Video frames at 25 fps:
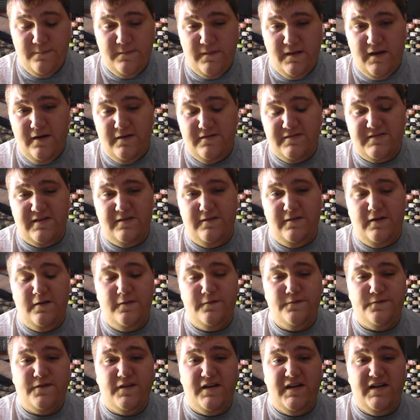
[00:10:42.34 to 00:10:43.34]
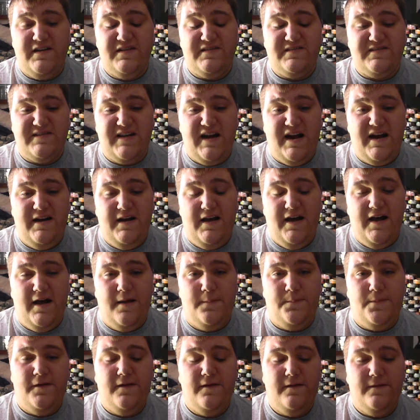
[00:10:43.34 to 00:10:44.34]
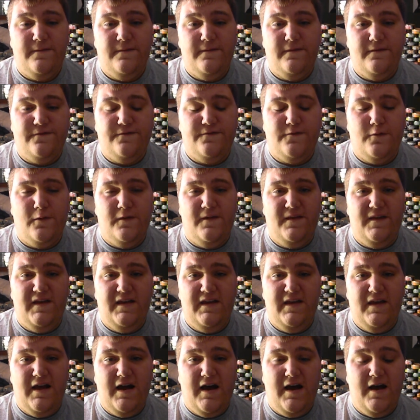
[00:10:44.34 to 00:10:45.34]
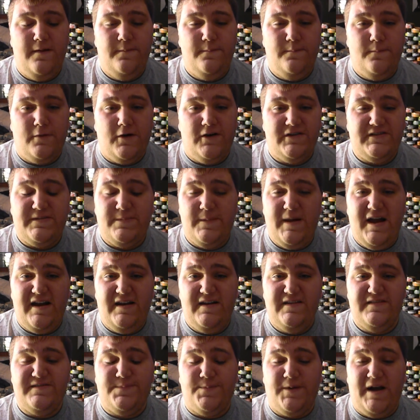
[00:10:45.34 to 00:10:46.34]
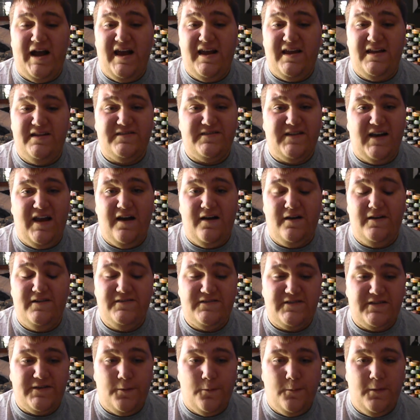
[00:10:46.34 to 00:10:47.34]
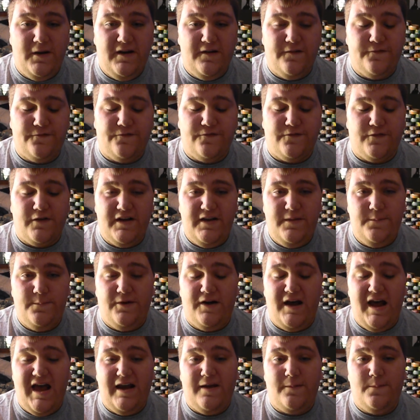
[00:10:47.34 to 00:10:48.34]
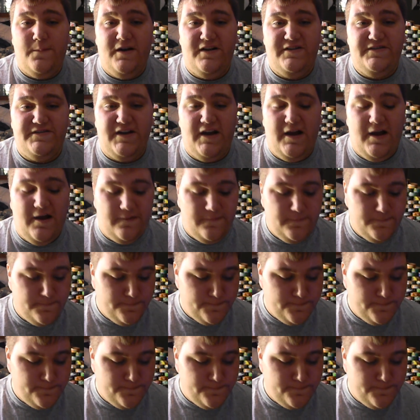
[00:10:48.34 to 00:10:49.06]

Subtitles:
Also, don't forget to sign up for the March Madness Bracket Challenge to win a free black mud jug.